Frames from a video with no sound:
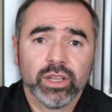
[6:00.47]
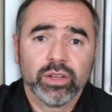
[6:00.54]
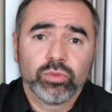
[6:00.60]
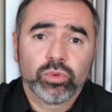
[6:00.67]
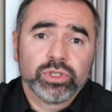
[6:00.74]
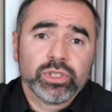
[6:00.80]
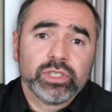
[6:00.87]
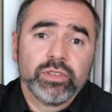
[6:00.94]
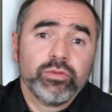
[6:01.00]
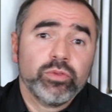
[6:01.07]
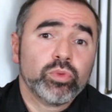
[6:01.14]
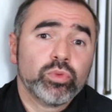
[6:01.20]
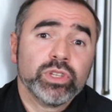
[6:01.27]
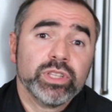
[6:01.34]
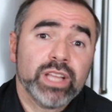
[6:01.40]
versus if you
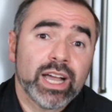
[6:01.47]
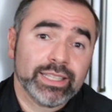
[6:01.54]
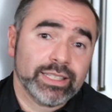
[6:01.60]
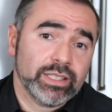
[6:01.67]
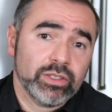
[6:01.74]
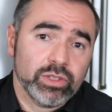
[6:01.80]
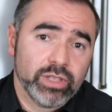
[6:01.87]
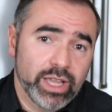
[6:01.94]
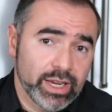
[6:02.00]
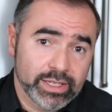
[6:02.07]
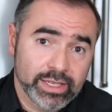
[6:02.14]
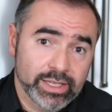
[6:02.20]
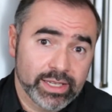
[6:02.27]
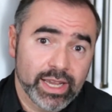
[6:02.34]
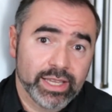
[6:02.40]
were not
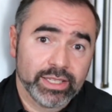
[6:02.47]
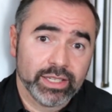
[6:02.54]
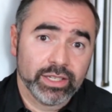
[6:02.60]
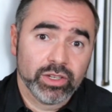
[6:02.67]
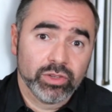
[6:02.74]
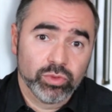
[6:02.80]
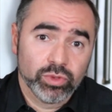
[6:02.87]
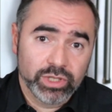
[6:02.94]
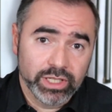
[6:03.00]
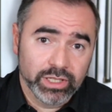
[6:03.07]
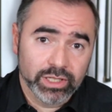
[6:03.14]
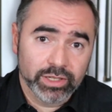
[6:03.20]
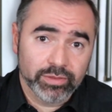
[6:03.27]
exercising routinely.